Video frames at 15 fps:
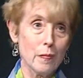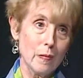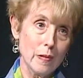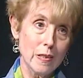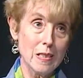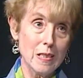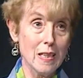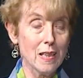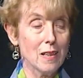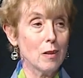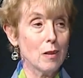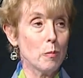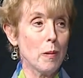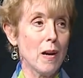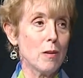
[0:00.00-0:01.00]

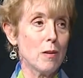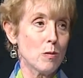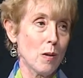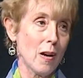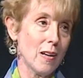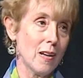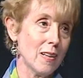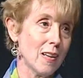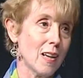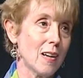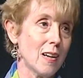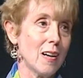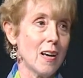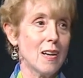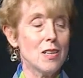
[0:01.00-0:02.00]
deal about trying to get
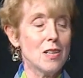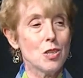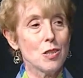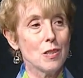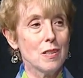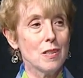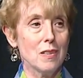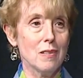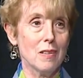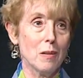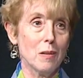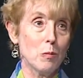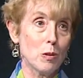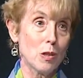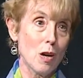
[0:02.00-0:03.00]
an agent, and
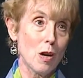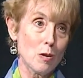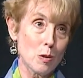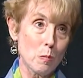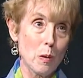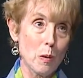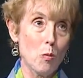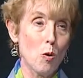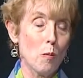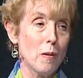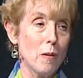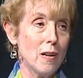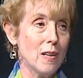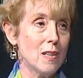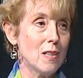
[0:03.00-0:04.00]
it would cost me more
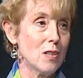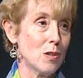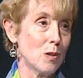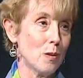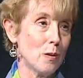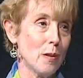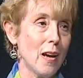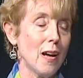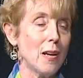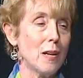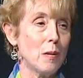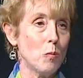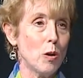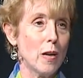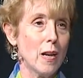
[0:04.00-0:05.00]
money to do that
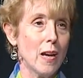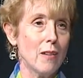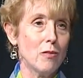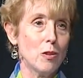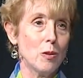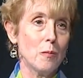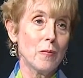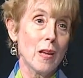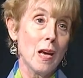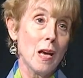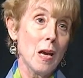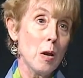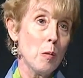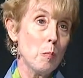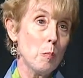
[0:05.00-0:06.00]
and what have you.
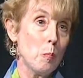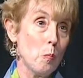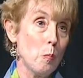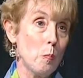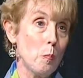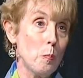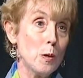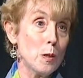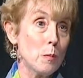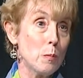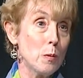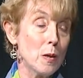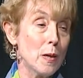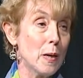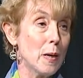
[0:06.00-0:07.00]
Put the
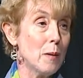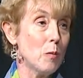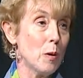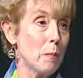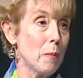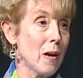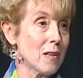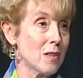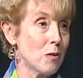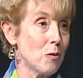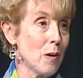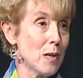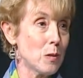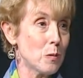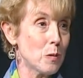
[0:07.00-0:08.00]
book up, went back to
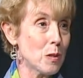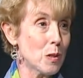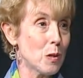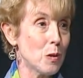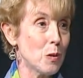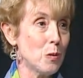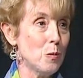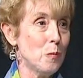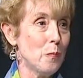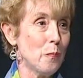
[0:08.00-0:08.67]
graduate school,